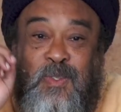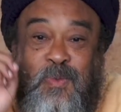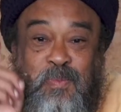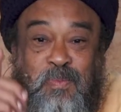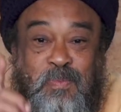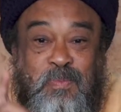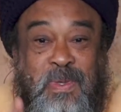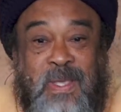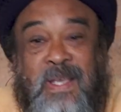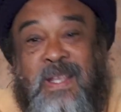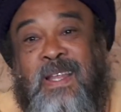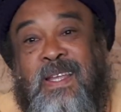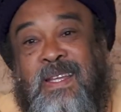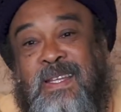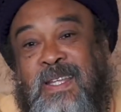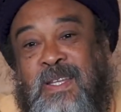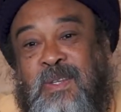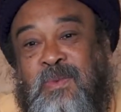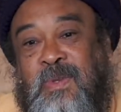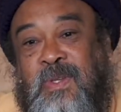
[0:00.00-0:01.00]
speak
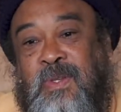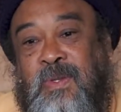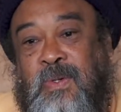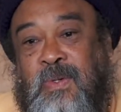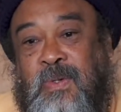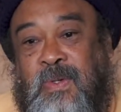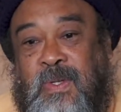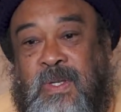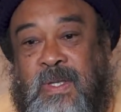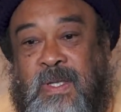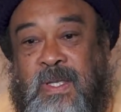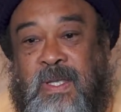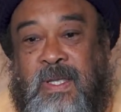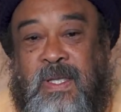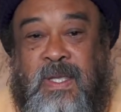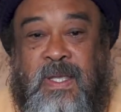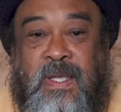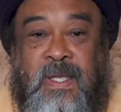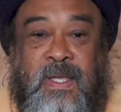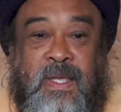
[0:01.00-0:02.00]
like that with you.
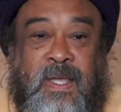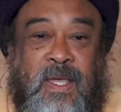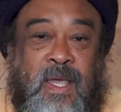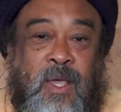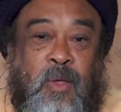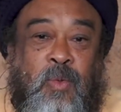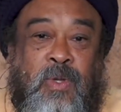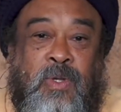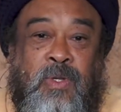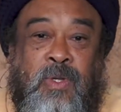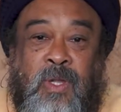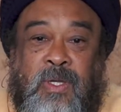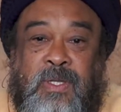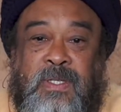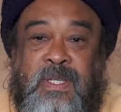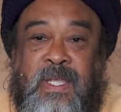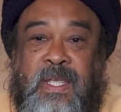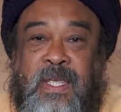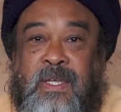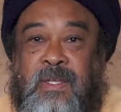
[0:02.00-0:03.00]
I will
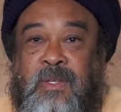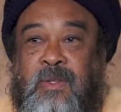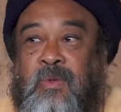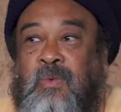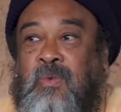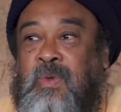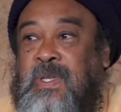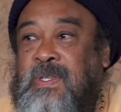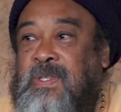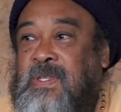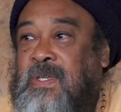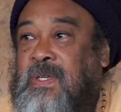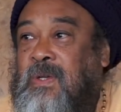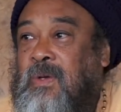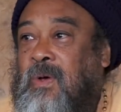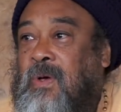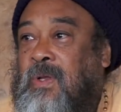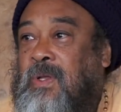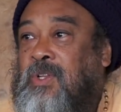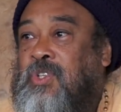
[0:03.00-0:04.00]
not take the
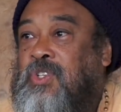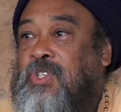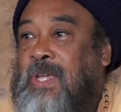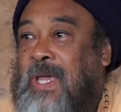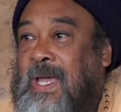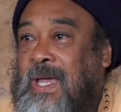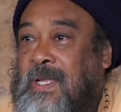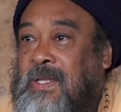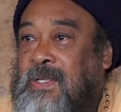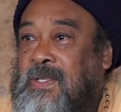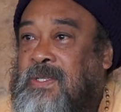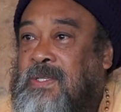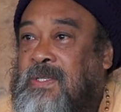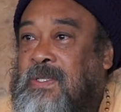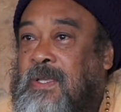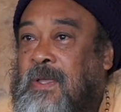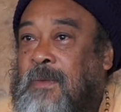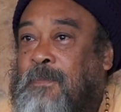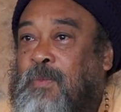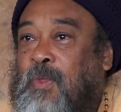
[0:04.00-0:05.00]
risk or the
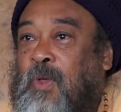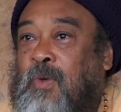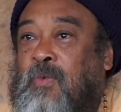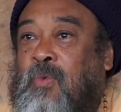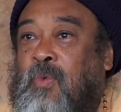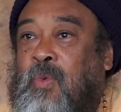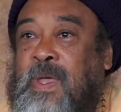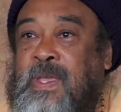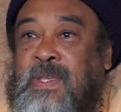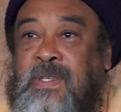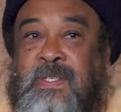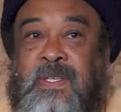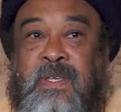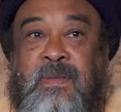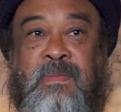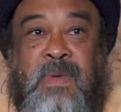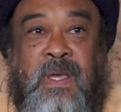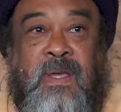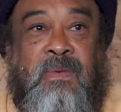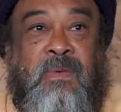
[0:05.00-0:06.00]
chance of
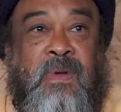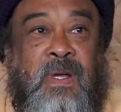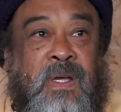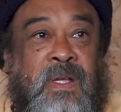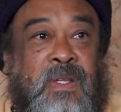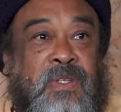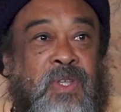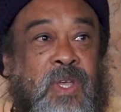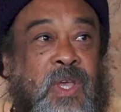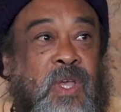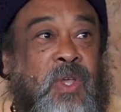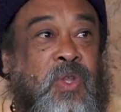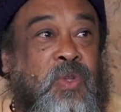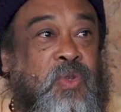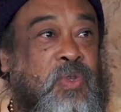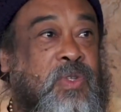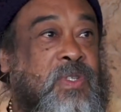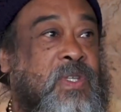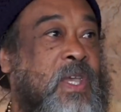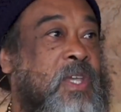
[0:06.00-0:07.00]
wasting my words
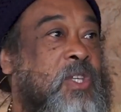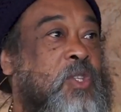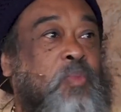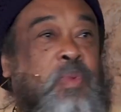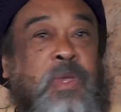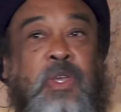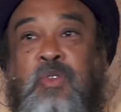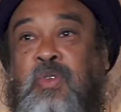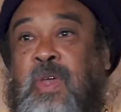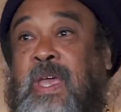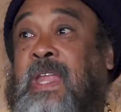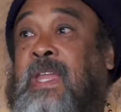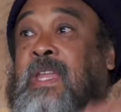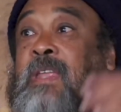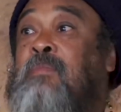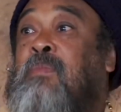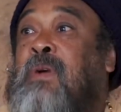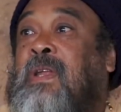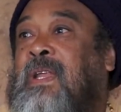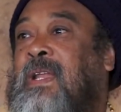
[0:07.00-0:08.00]
to say, speak to
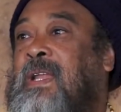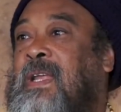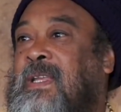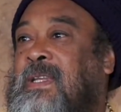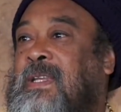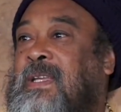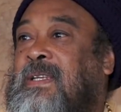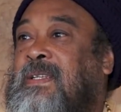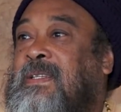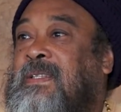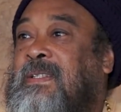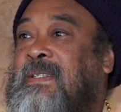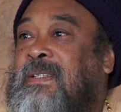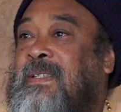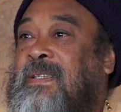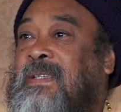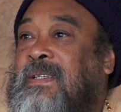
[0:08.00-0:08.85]
anybody like that.